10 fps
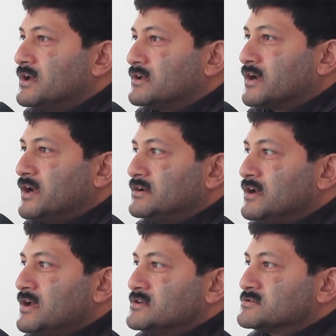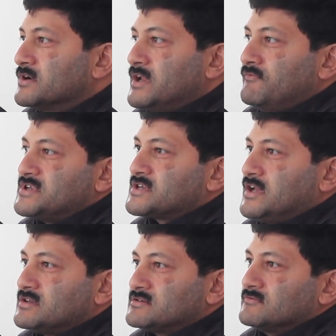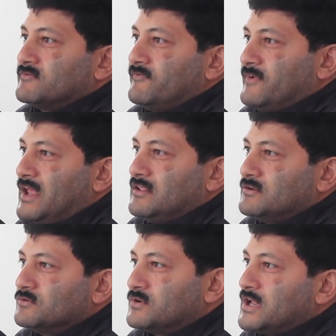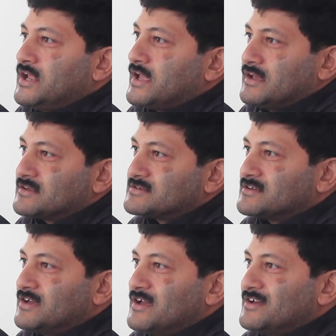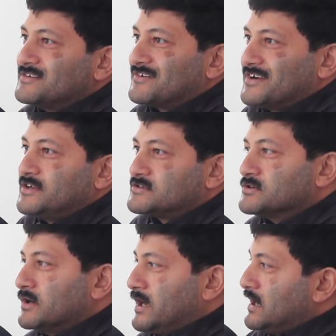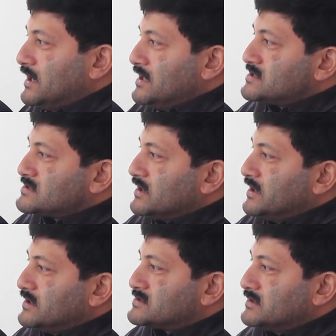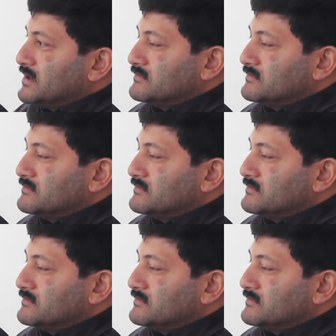Right? So in which case, who really cares? Right? So English is,